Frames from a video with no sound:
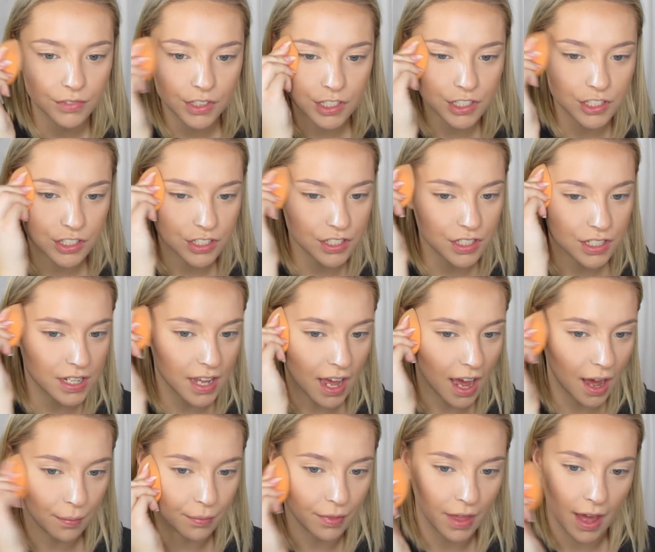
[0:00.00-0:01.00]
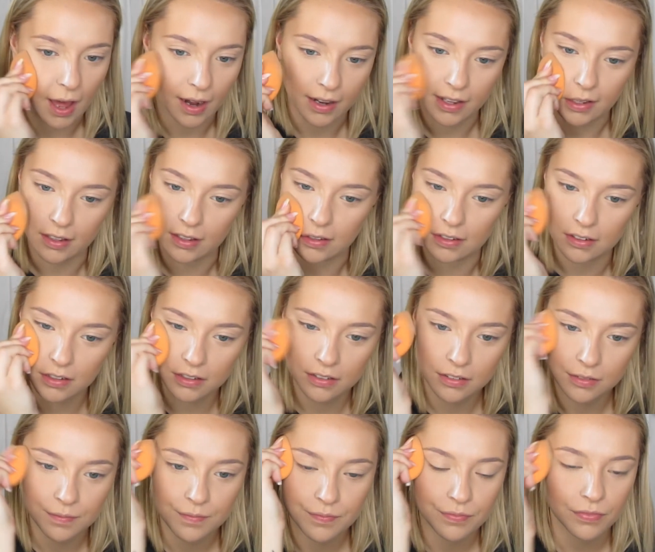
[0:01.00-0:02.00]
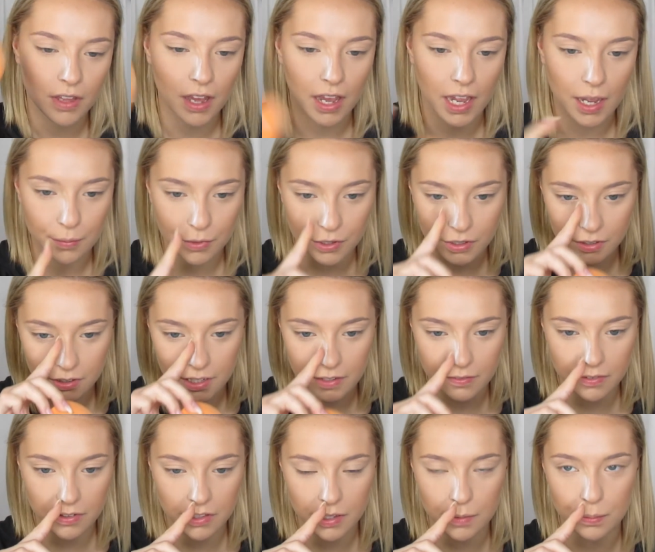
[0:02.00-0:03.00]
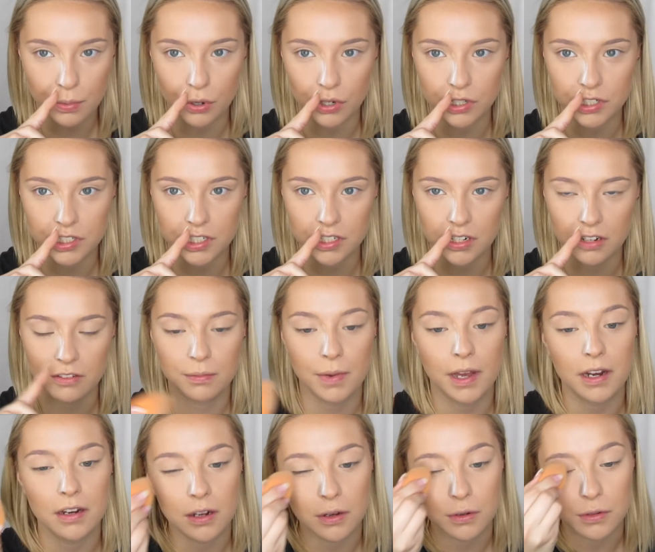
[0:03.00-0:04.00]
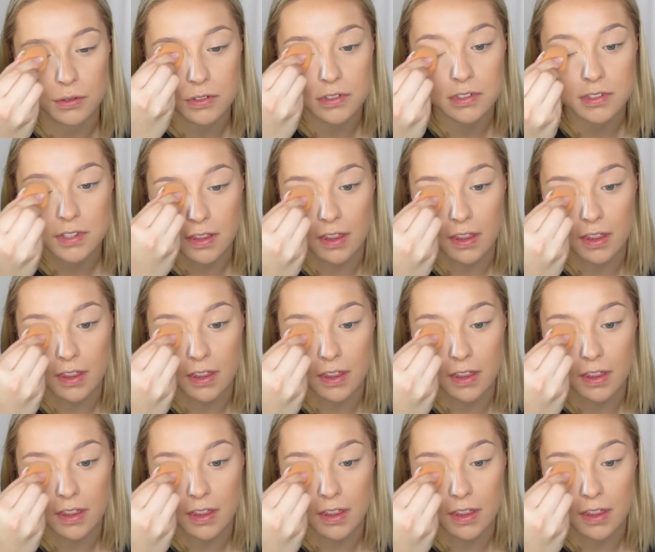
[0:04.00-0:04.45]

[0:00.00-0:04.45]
And just dab that in. I am going to leave the portion of my nose